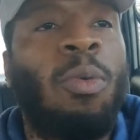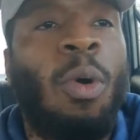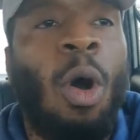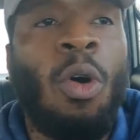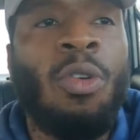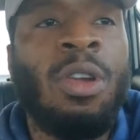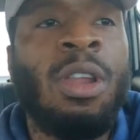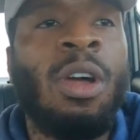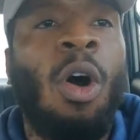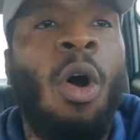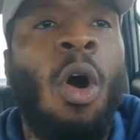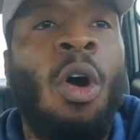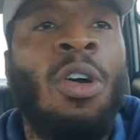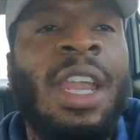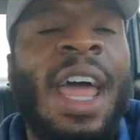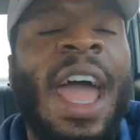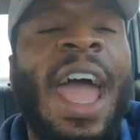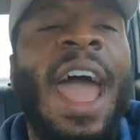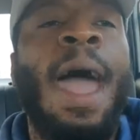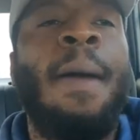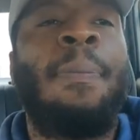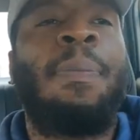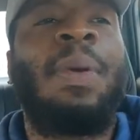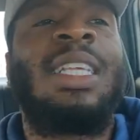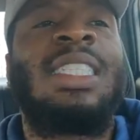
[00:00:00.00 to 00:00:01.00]
on the on
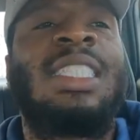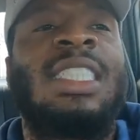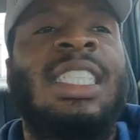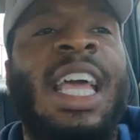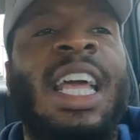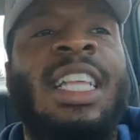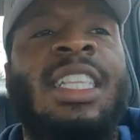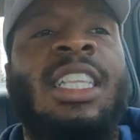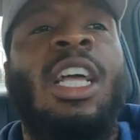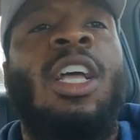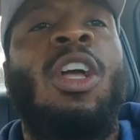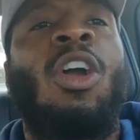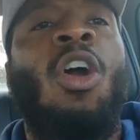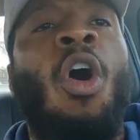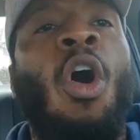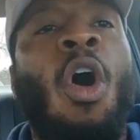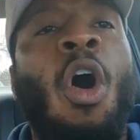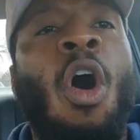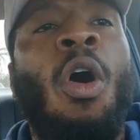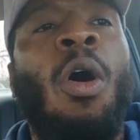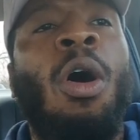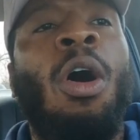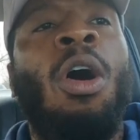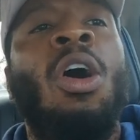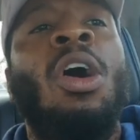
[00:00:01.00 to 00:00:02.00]
the app it said to
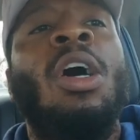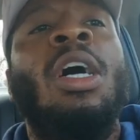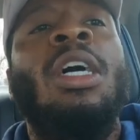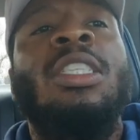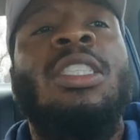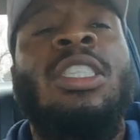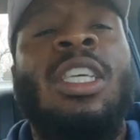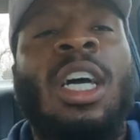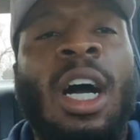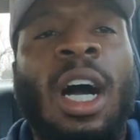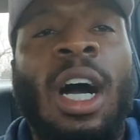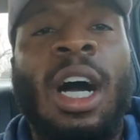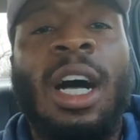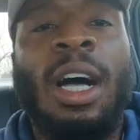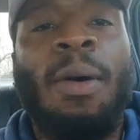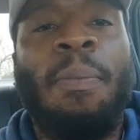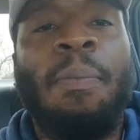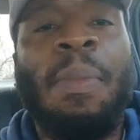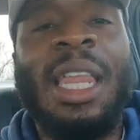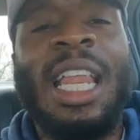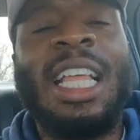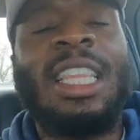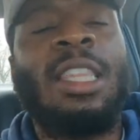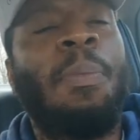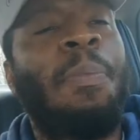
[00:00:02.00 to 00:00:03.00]
call to uh,
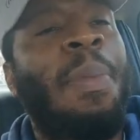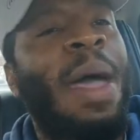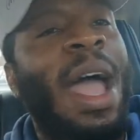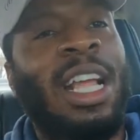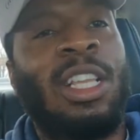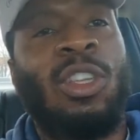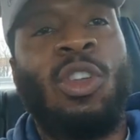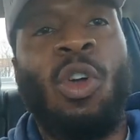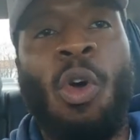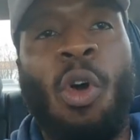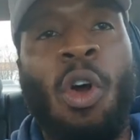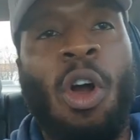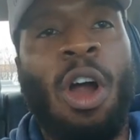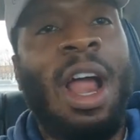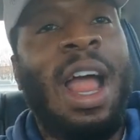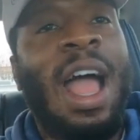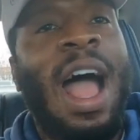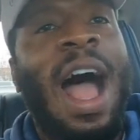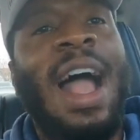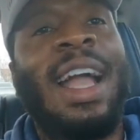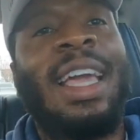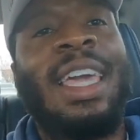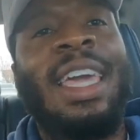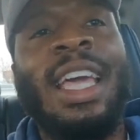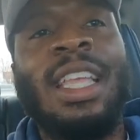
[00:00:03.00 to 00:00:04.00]
meet at the back door.
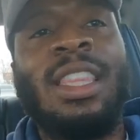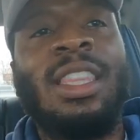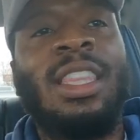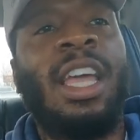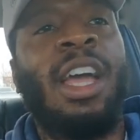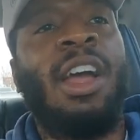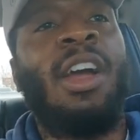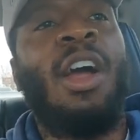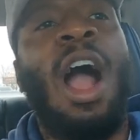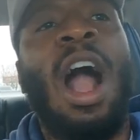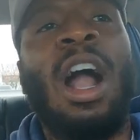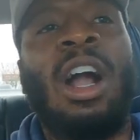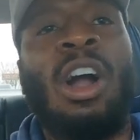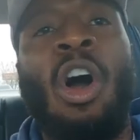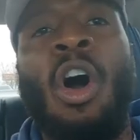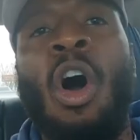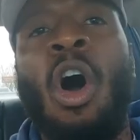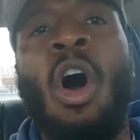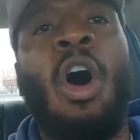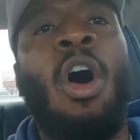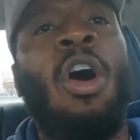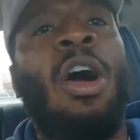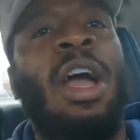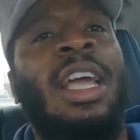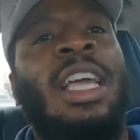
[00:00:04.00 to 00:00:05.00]
I get there, I
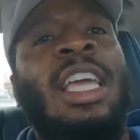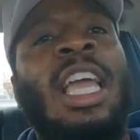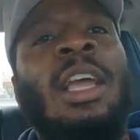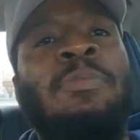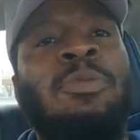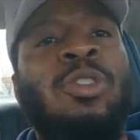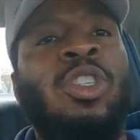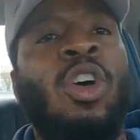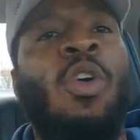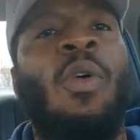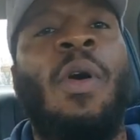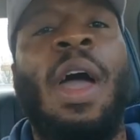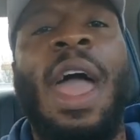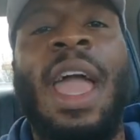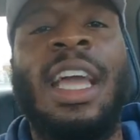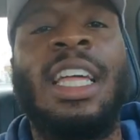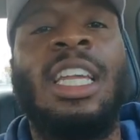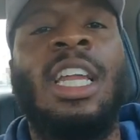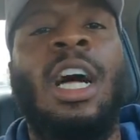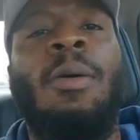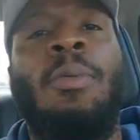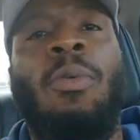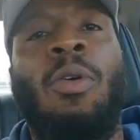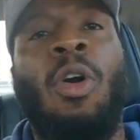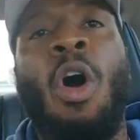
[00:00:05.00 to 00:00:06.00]
call, it keeps on
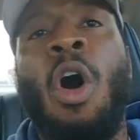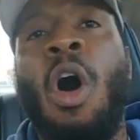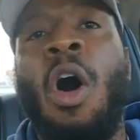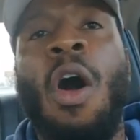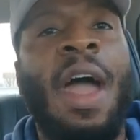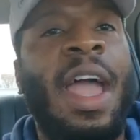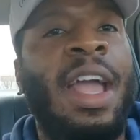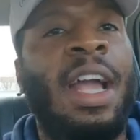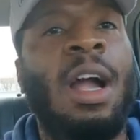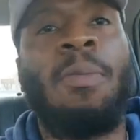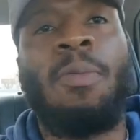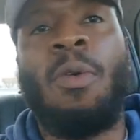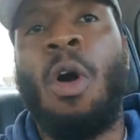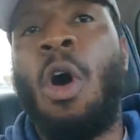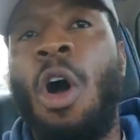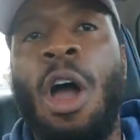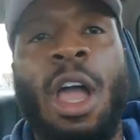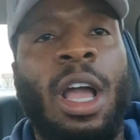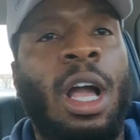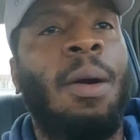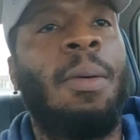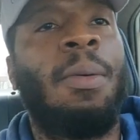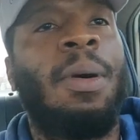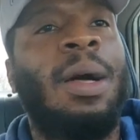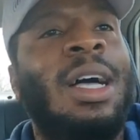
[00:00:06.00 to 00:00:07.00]
hanging up, call, hang up, call,
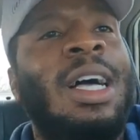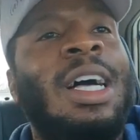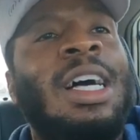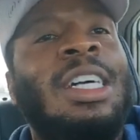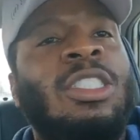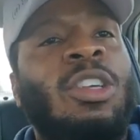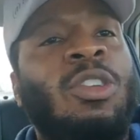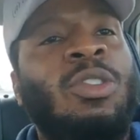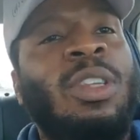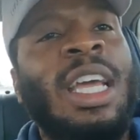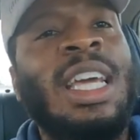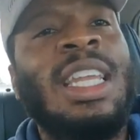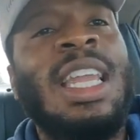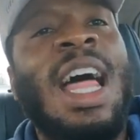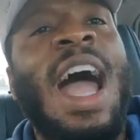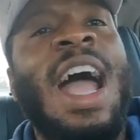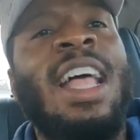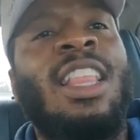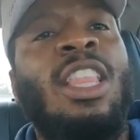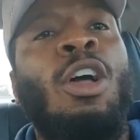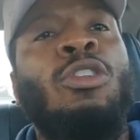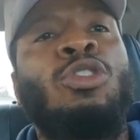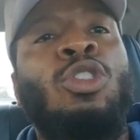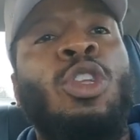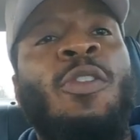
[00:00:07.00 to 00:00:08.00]
hang up. So then I
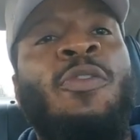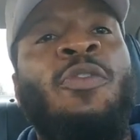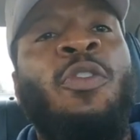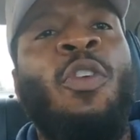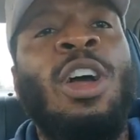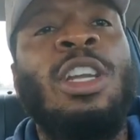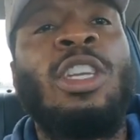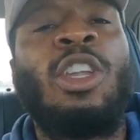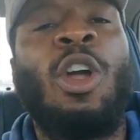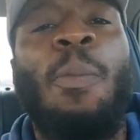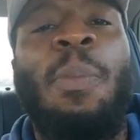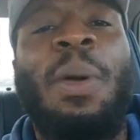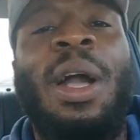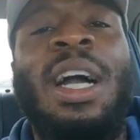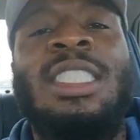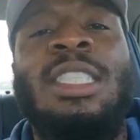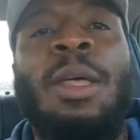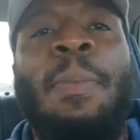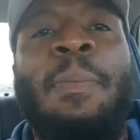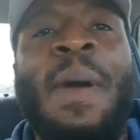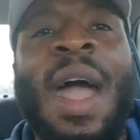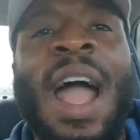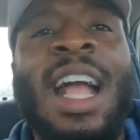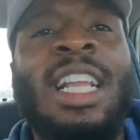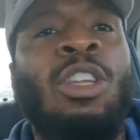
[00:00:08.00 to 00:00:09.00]
had to go to the front door because
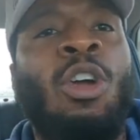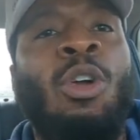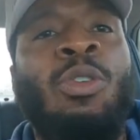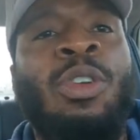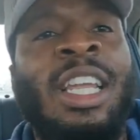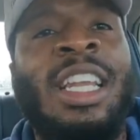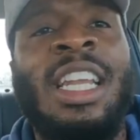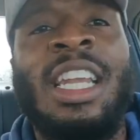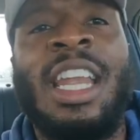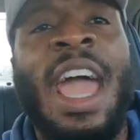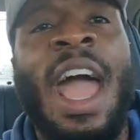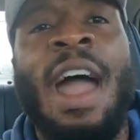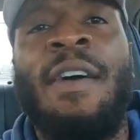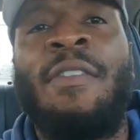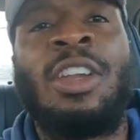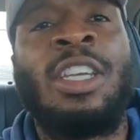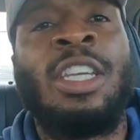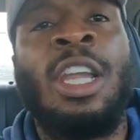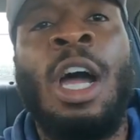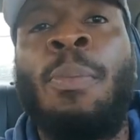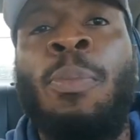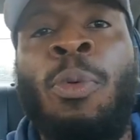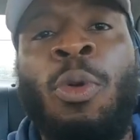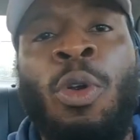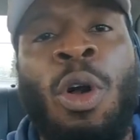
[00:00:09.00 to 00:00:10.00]
the back door didn't have a
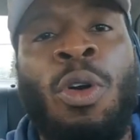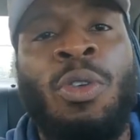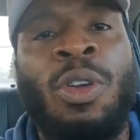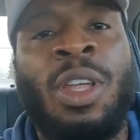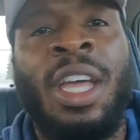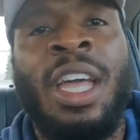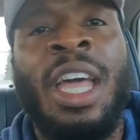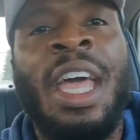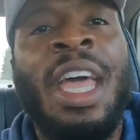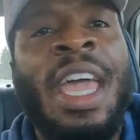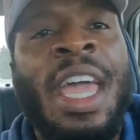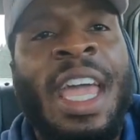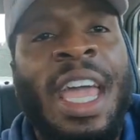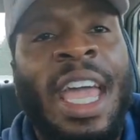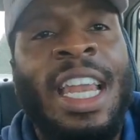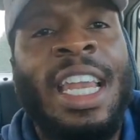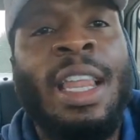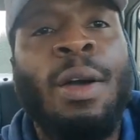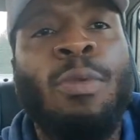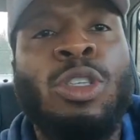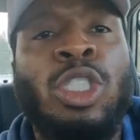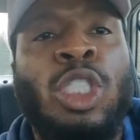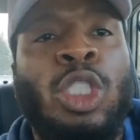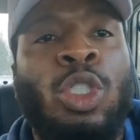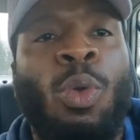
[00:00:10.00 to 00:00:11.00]
number on it. And
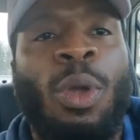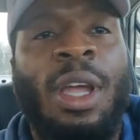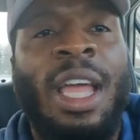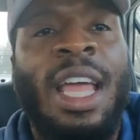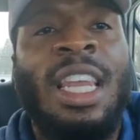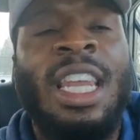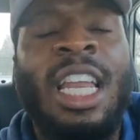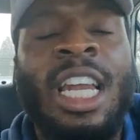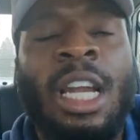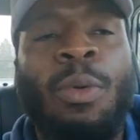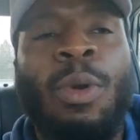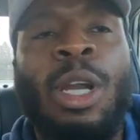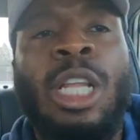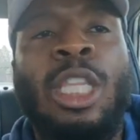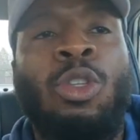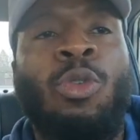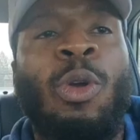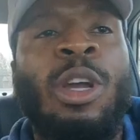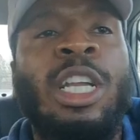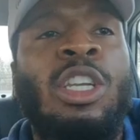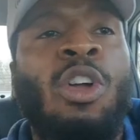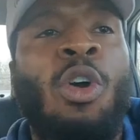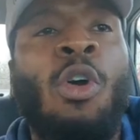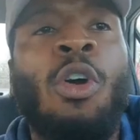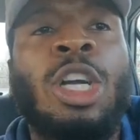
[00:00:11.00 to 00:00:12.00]
it was th literally
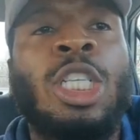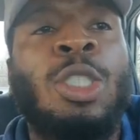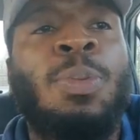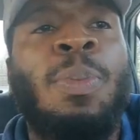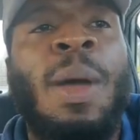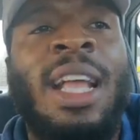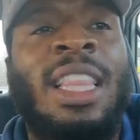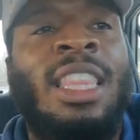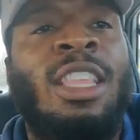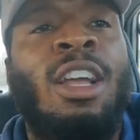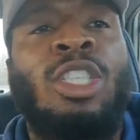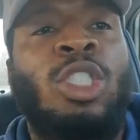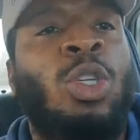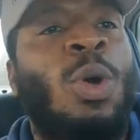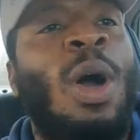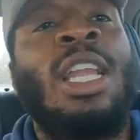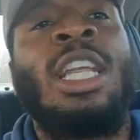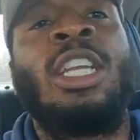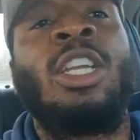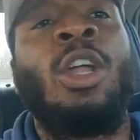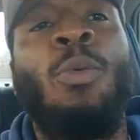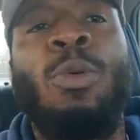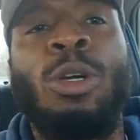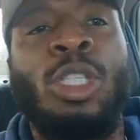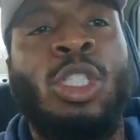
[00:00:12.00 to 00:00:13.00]
three doors back there, so I
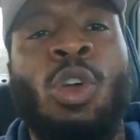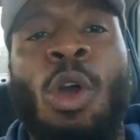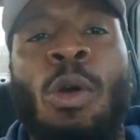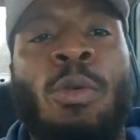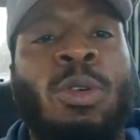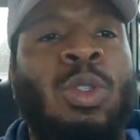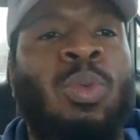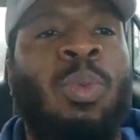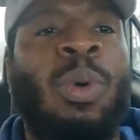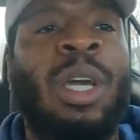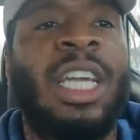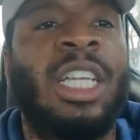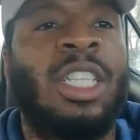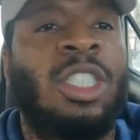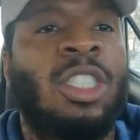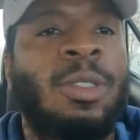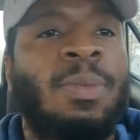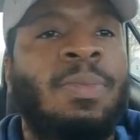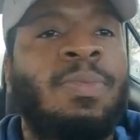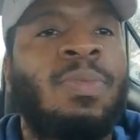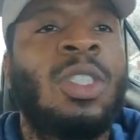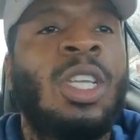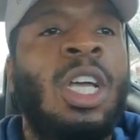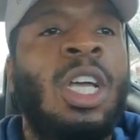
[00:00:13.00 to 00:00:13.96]
didn't know which door was which.